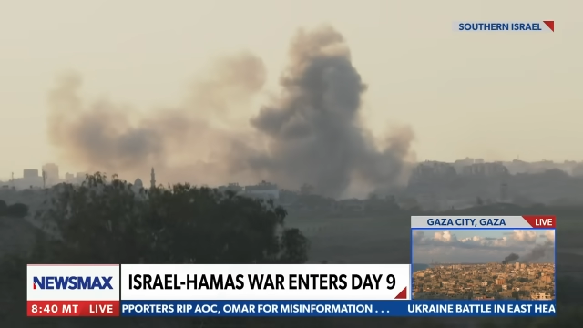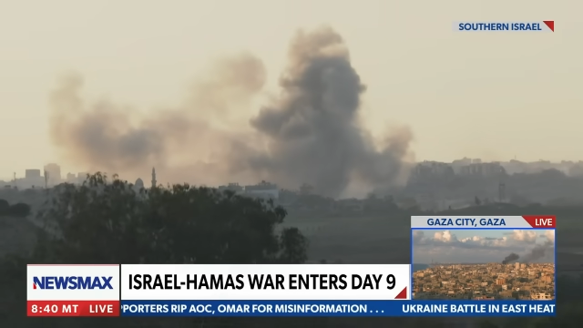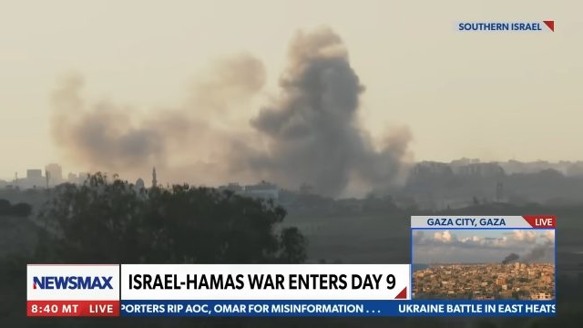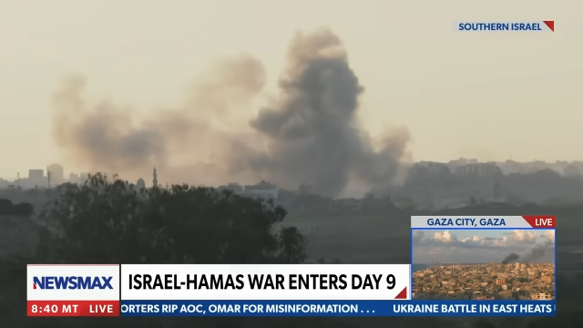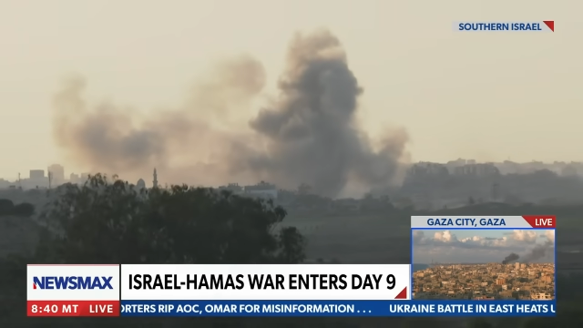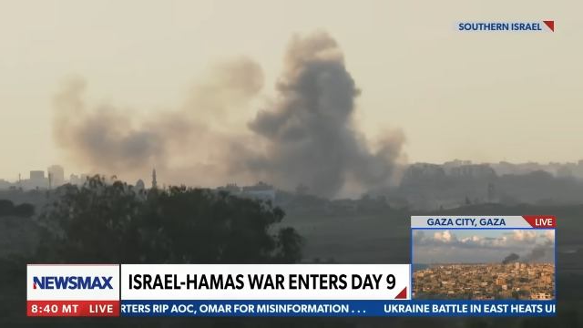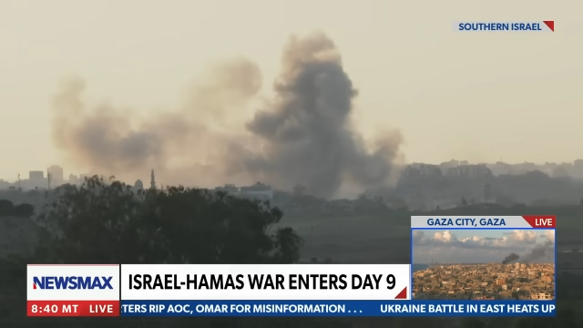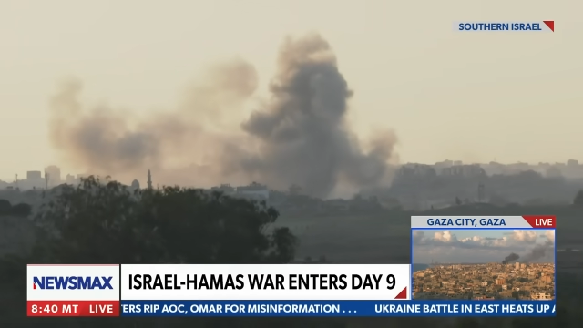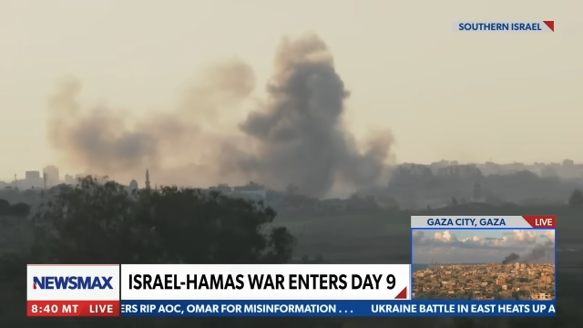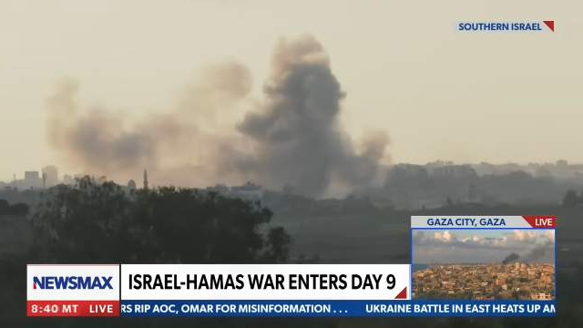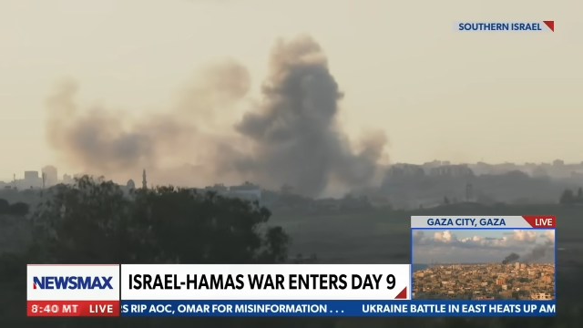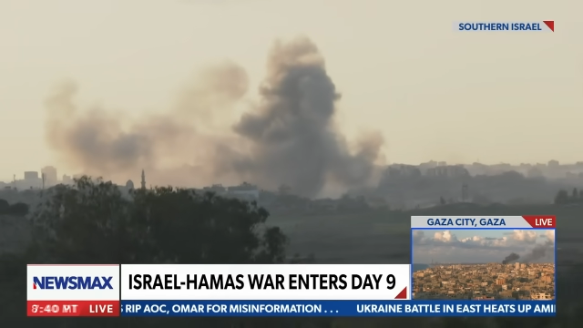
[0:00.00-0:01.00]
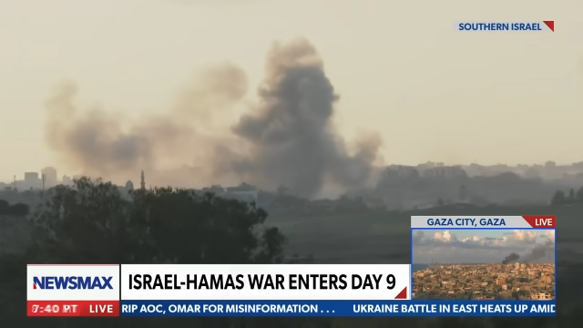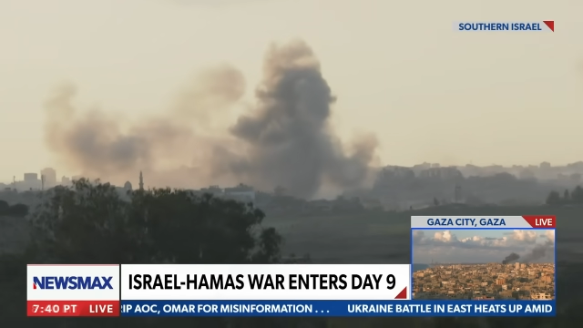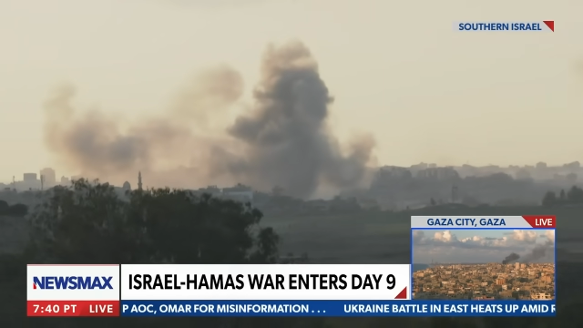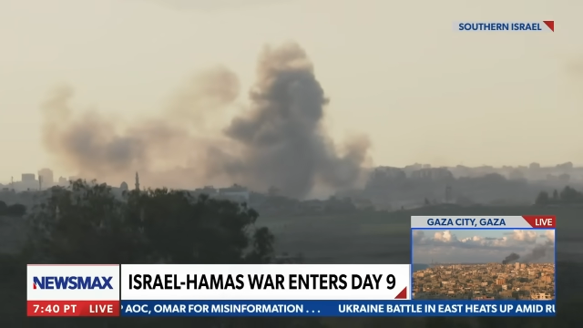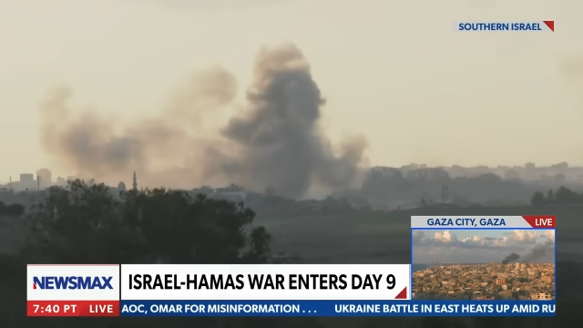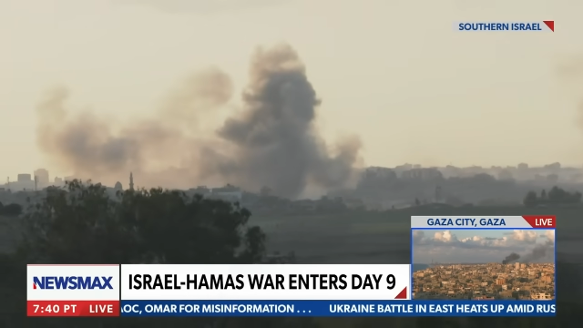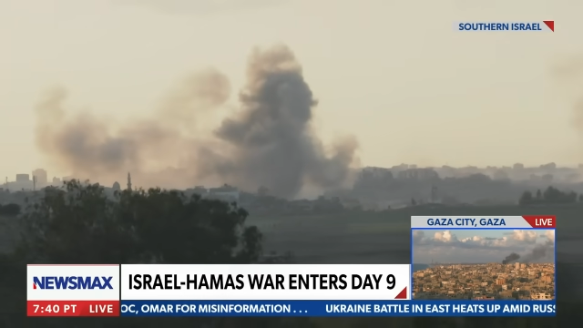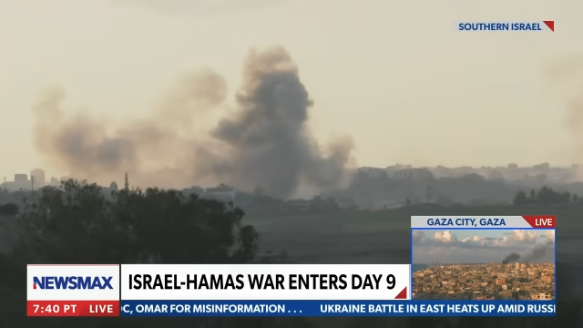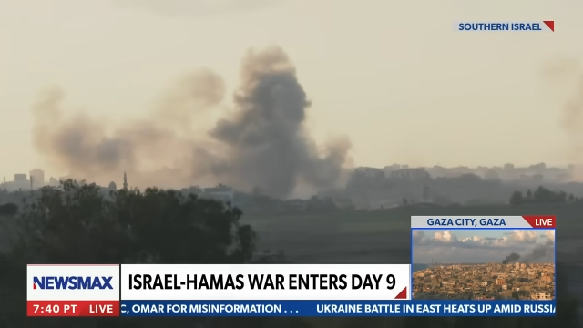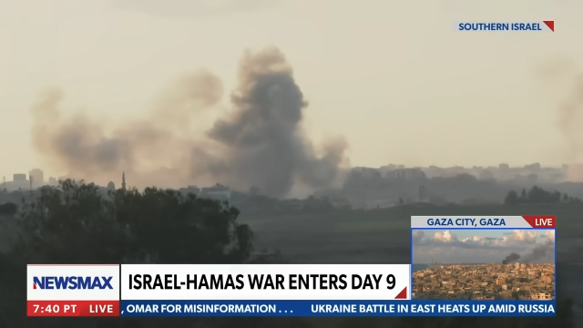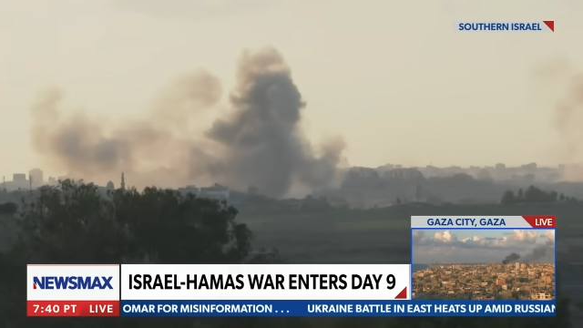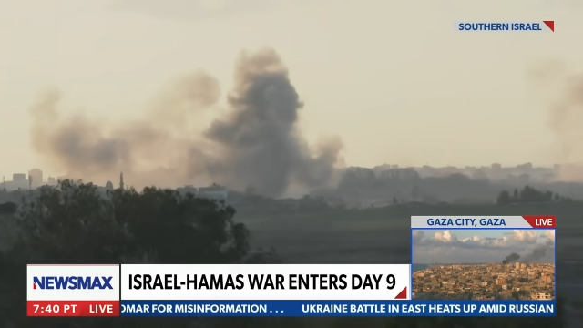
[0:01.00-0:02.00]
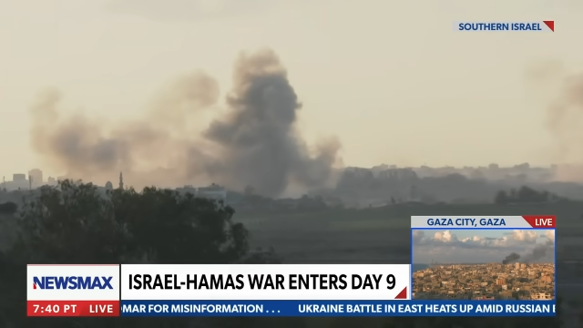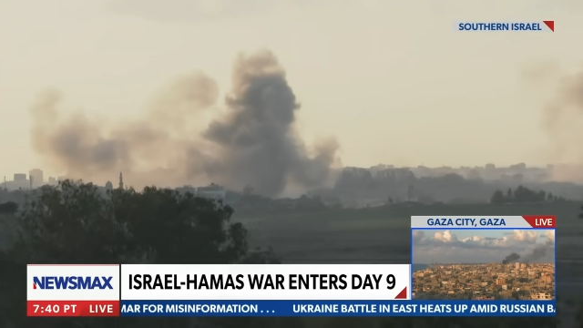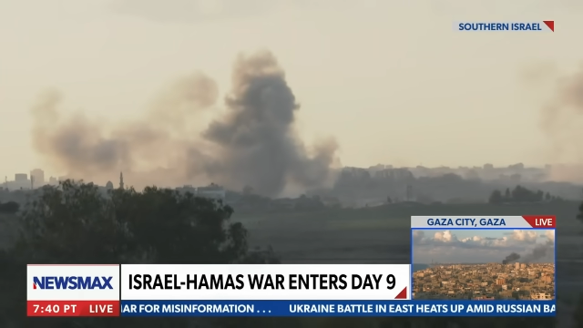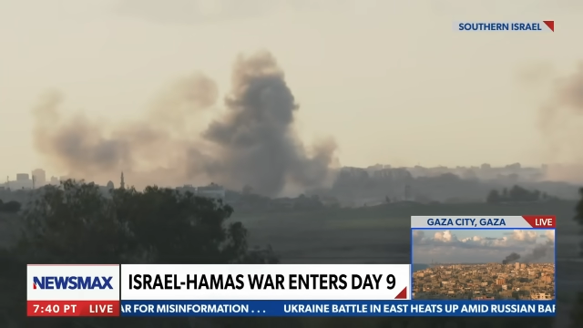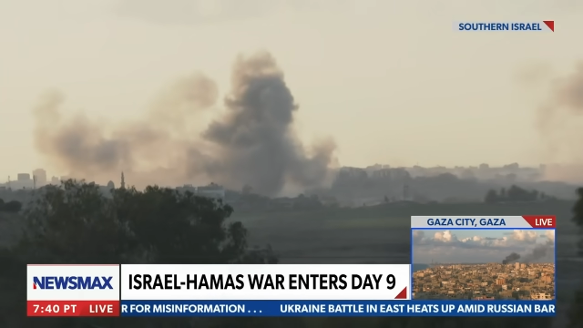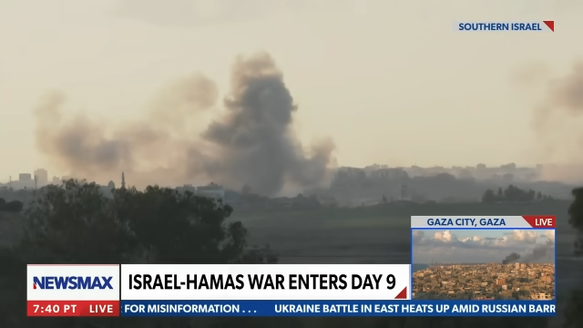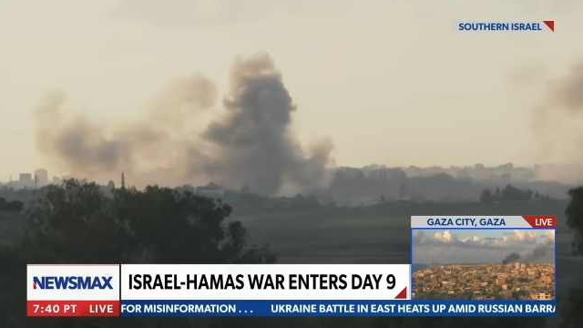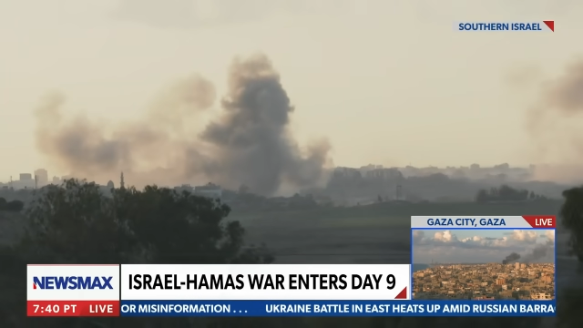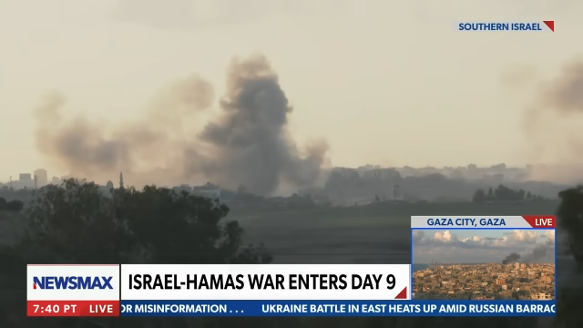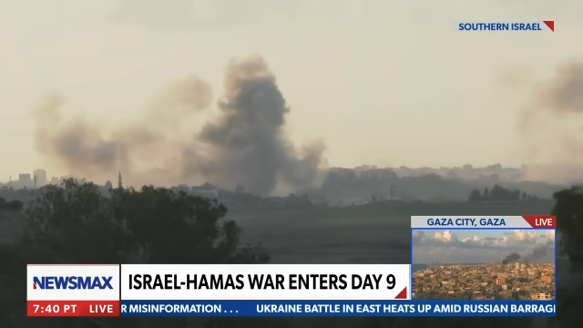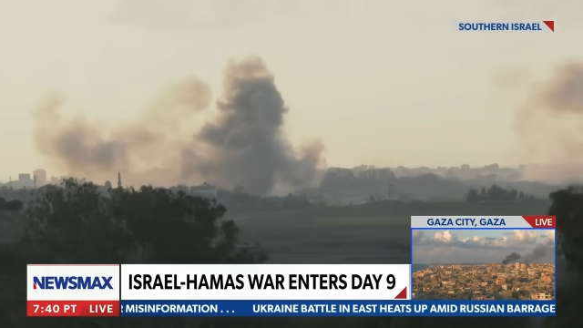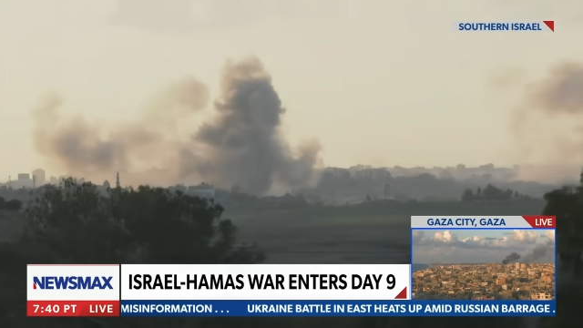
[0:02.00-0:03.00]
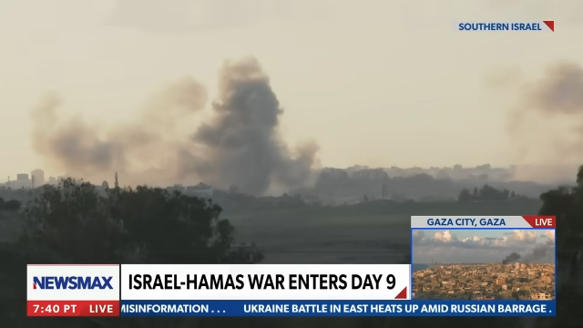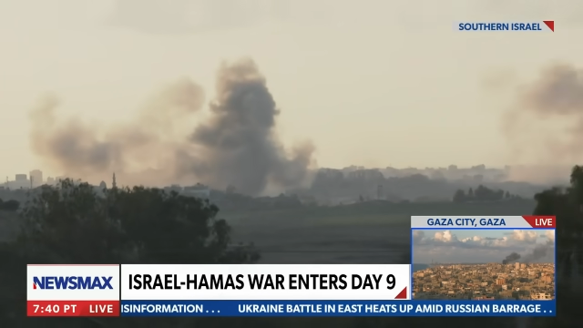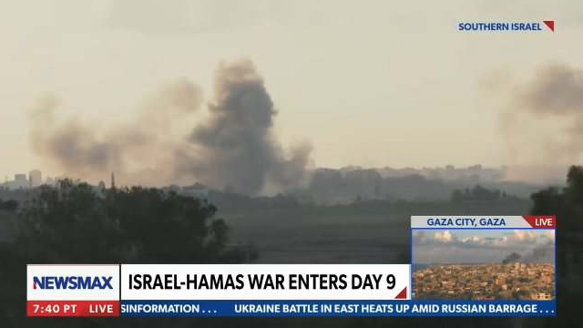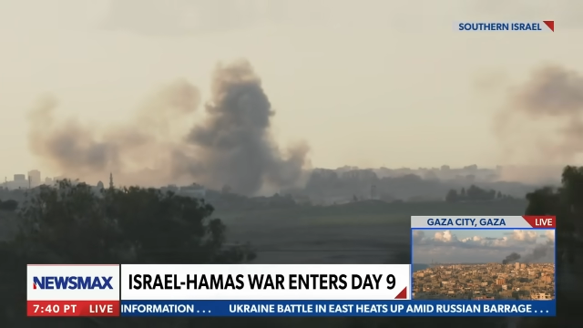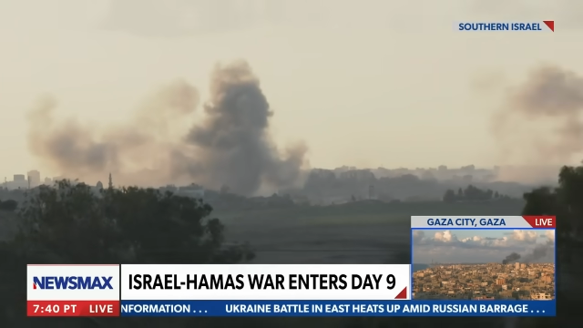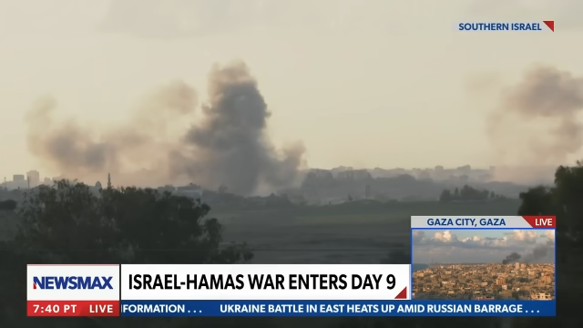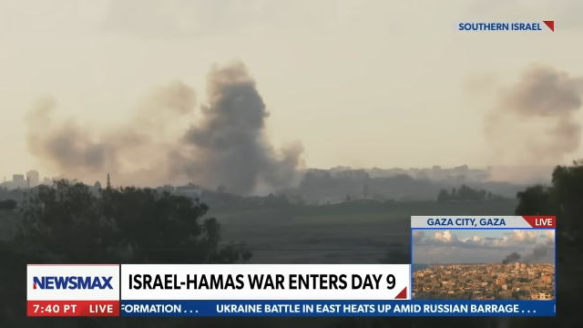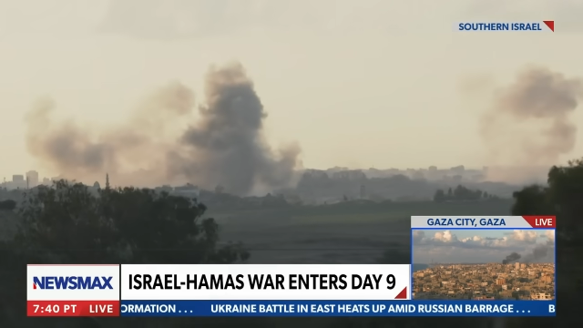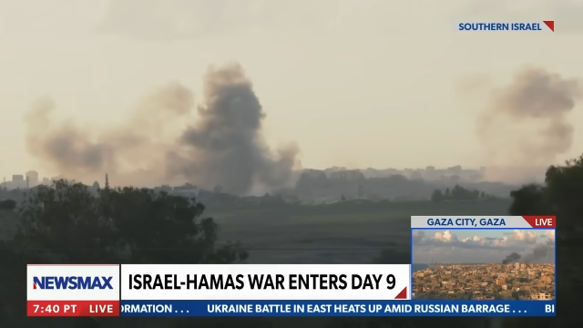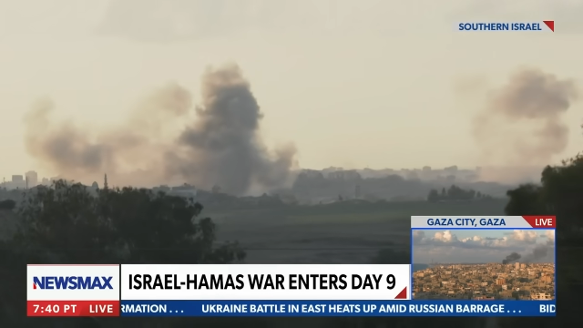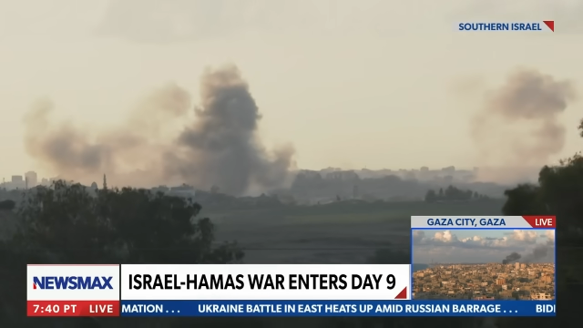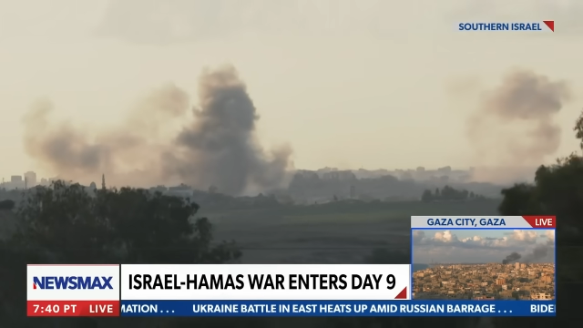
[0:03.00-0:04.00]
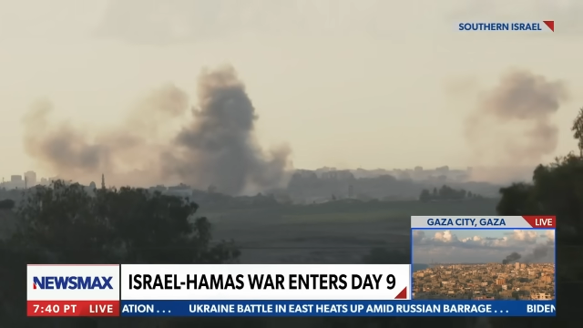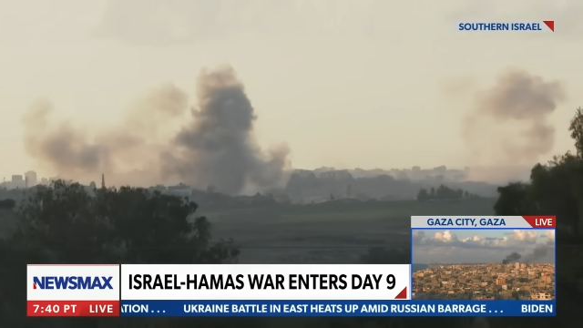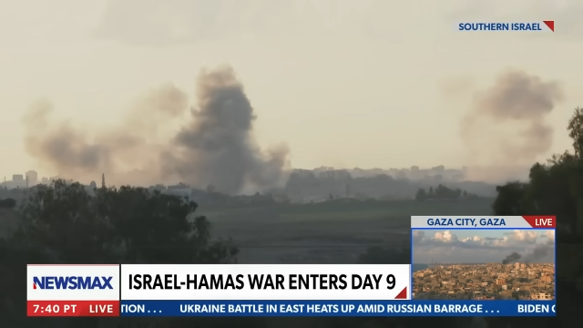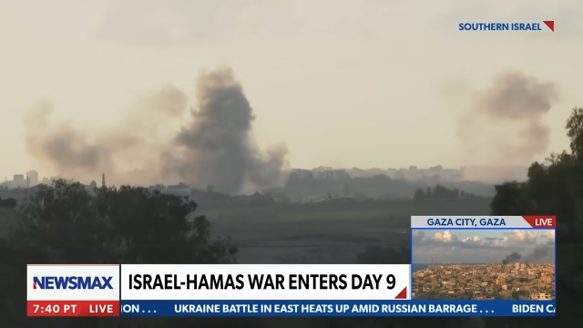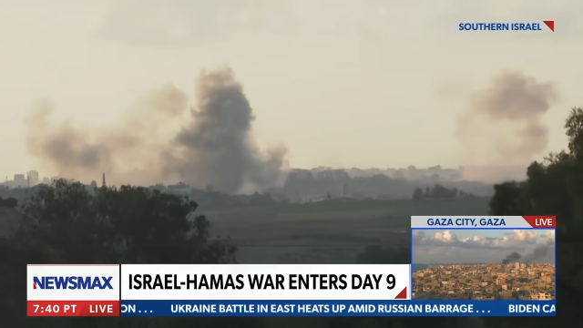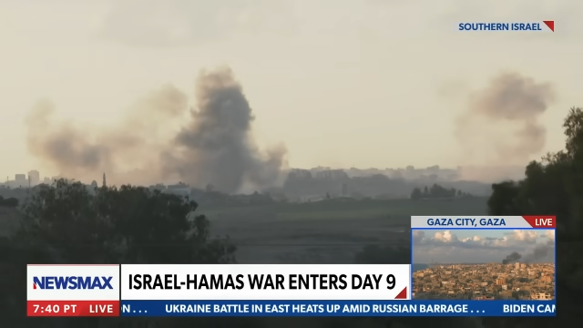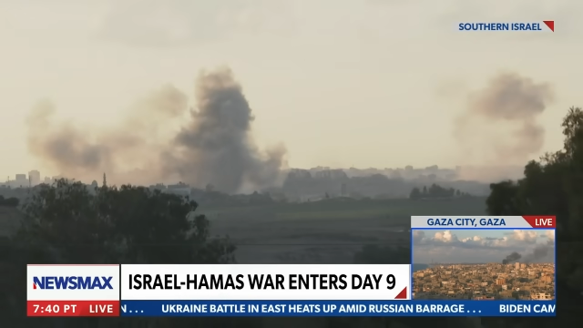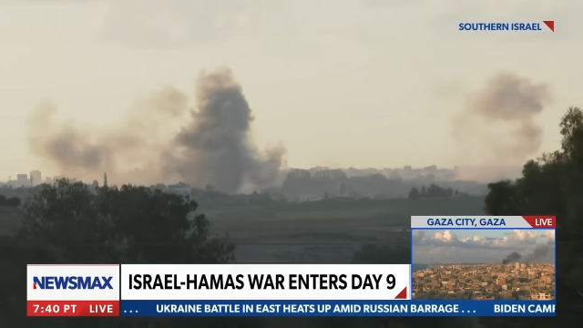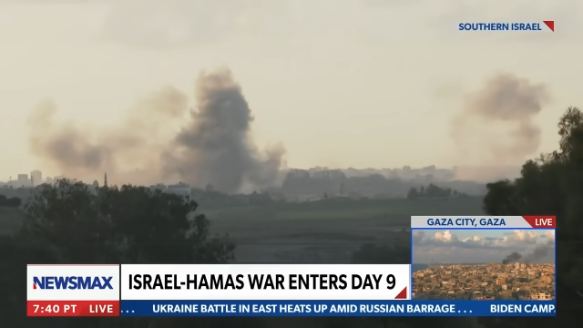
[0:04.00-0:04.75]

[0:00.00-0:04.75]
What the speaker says: Nobody's mouth can be seen.